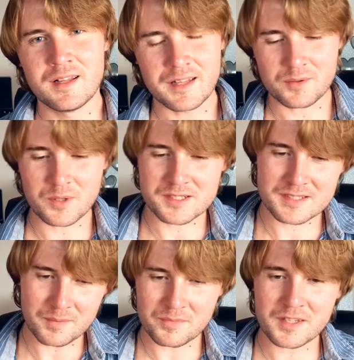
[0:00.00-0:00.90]
Like when
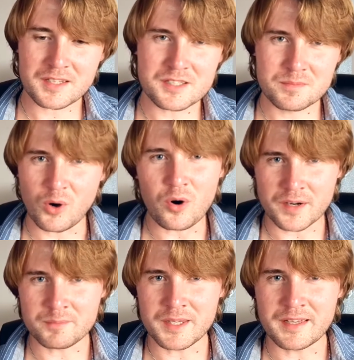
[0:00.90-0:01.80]
something is
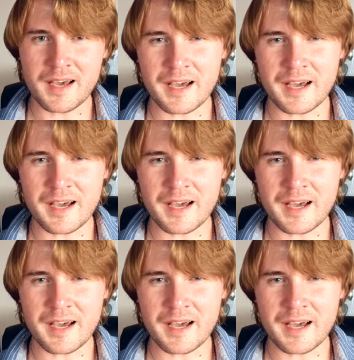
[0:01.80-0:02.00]
boring me,